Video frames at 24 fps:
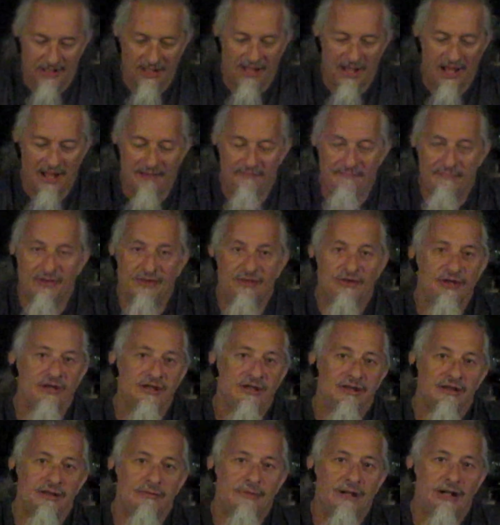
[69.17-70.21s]
I've been
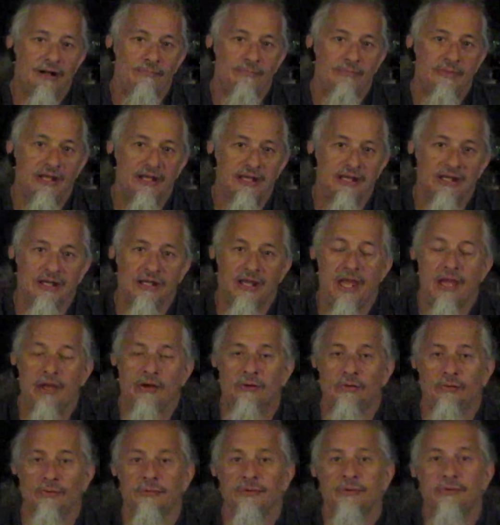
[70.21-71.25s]
thinking about making a
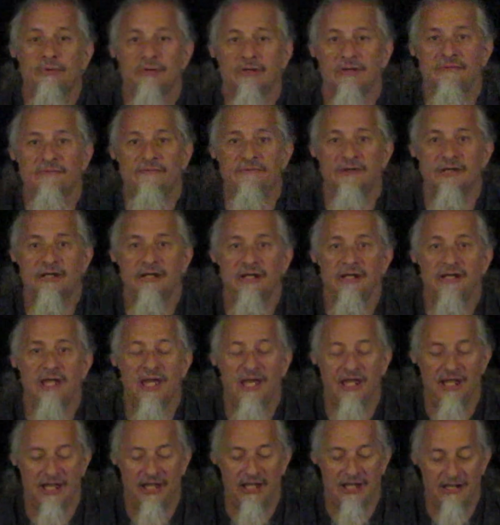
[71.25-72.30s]
whole new config
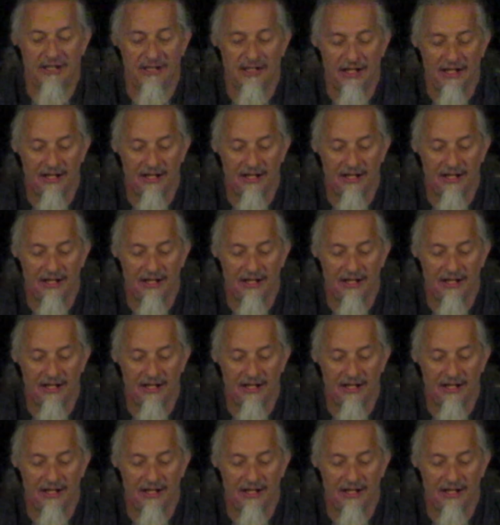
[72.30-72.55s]
and